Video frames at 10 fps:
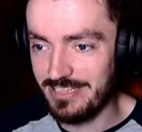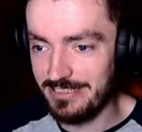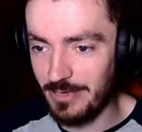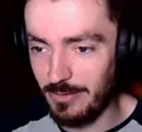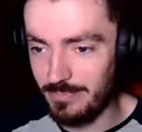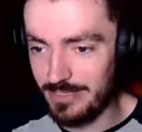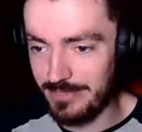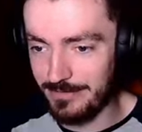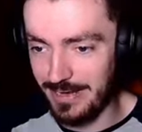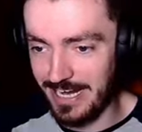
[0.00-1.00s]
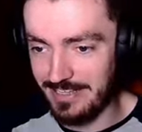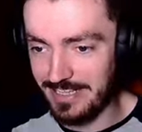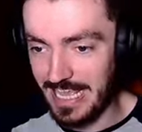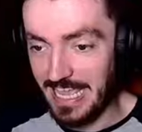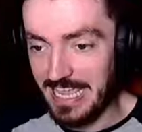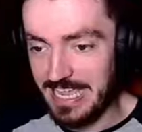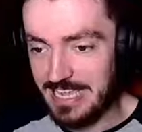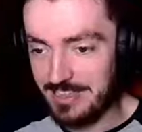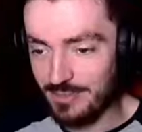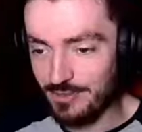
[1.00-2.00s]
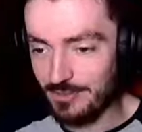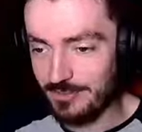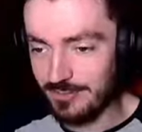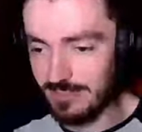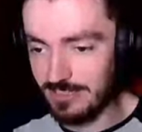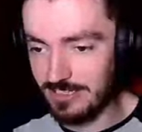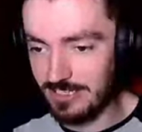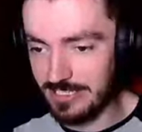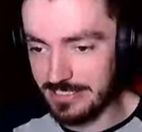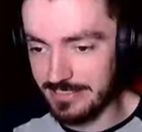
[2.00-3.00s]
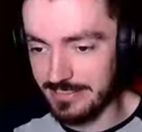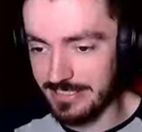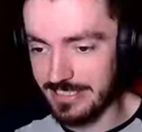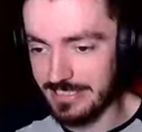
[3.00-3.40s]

it not be correct? He's got the gun.